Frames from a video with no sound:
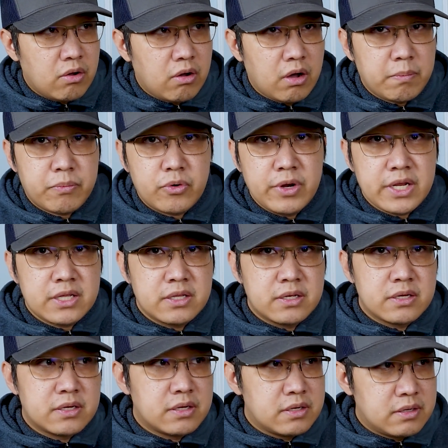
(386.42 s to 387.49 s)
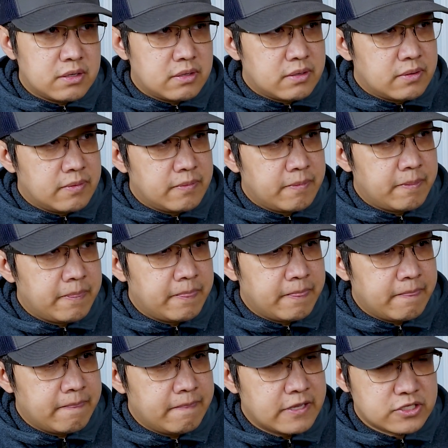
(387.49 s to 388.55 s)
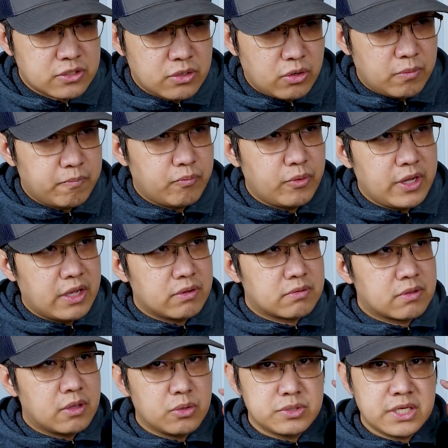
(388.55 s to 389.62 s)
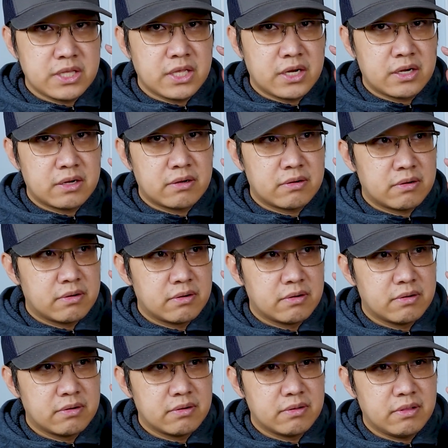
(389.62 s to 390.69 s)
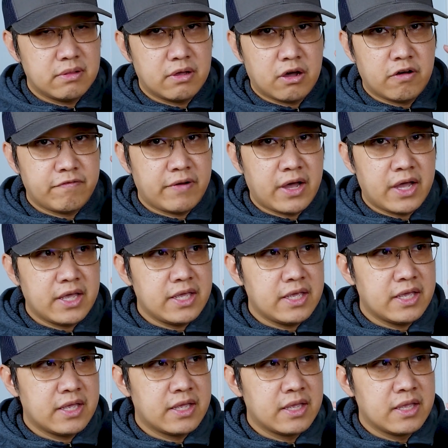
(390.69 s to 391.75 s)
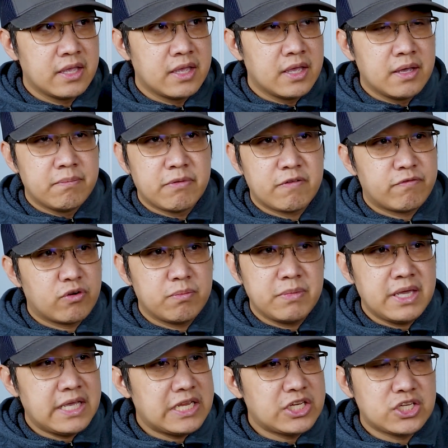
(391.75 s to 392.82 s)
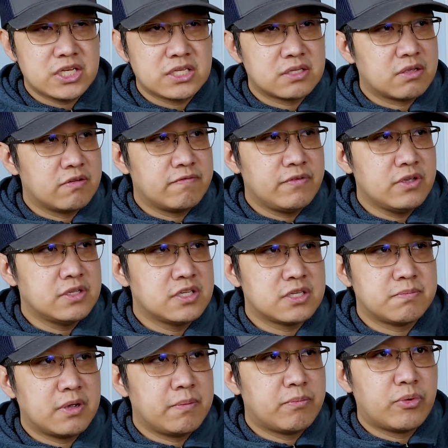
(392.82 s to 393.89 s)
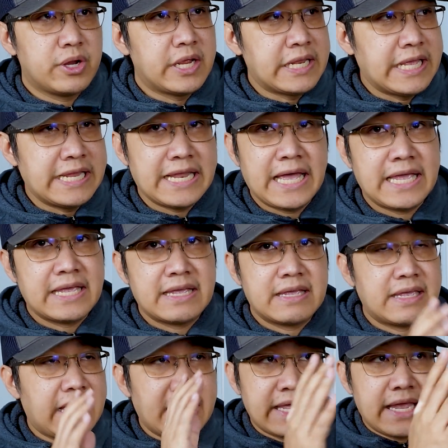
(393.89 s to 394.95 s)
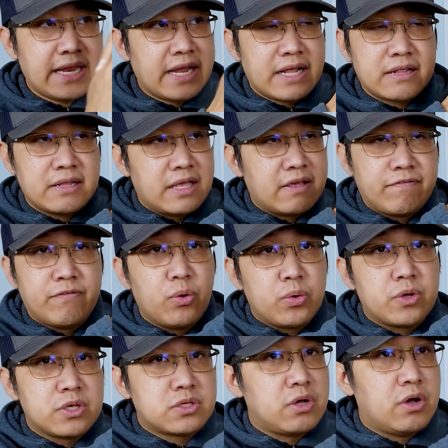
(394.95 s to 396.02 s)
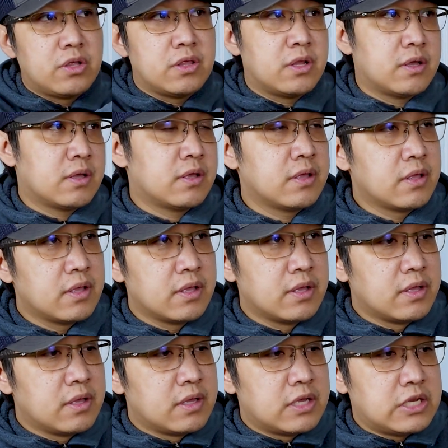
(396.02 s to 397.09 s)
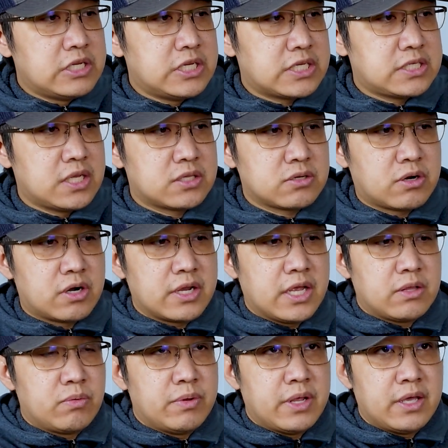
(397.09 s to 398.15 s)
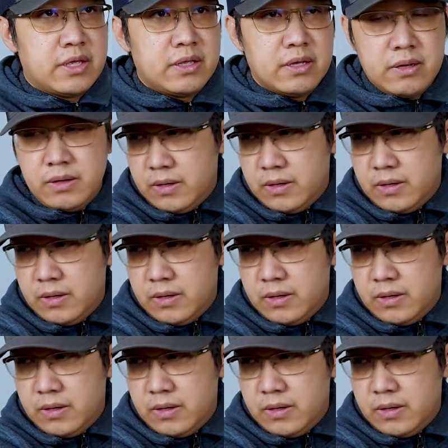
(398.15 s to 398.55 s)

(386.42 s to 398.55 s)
operate the scope without closing their off eye, but for me it just confuses my brain, and I cannot like focus on just the target when I